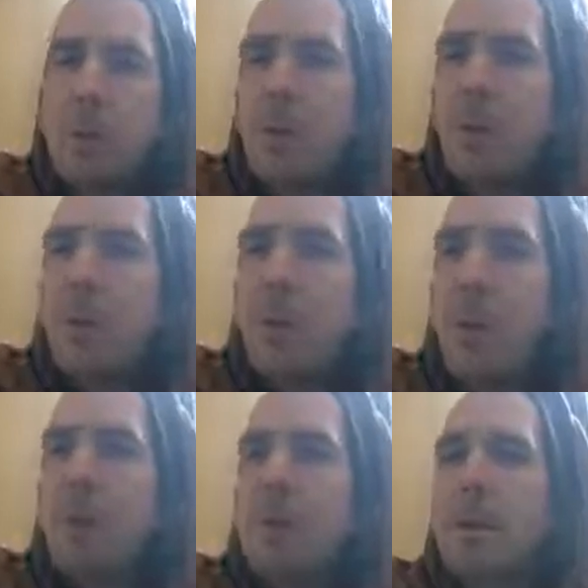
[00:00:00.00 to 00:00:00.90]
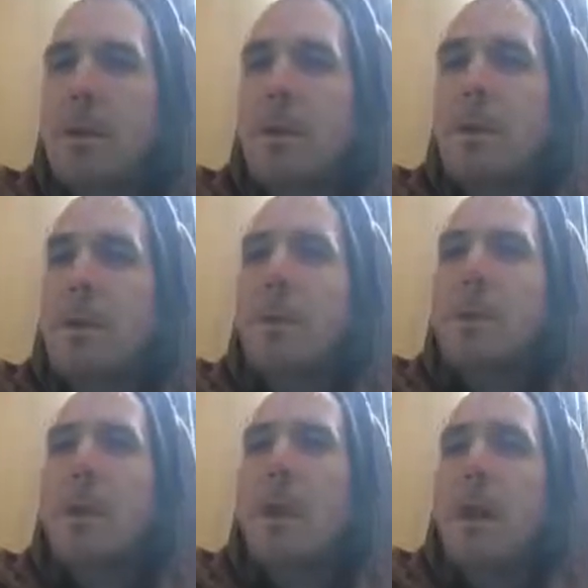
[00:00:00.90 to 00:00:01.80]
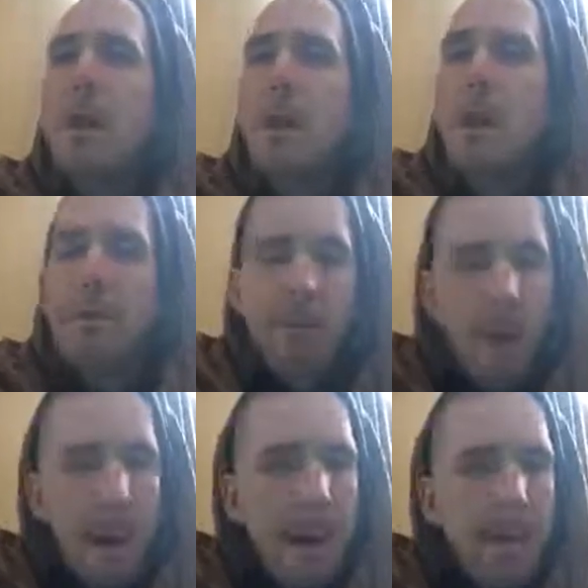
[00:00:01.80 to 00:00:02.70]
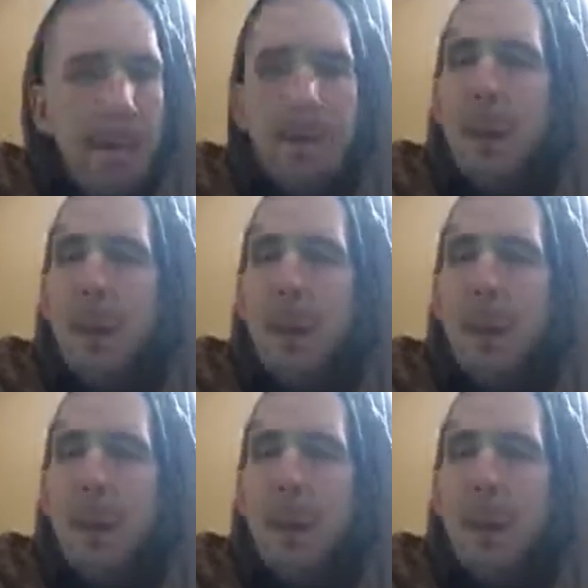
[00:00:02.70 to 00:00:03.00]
is going on. If you have